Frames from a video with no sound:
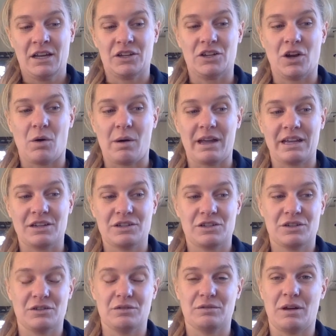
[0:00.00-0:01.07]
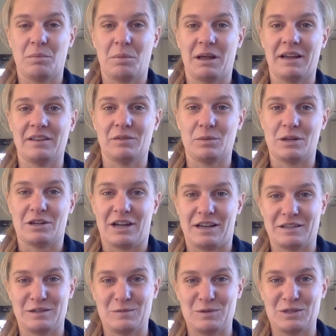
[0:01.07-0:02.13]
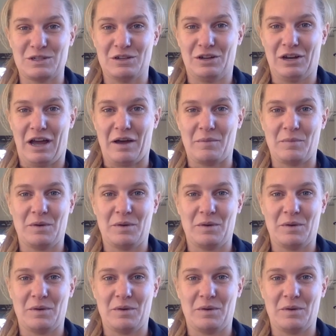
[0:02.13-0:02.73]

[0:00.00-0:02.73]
going to a place where your customers turn up,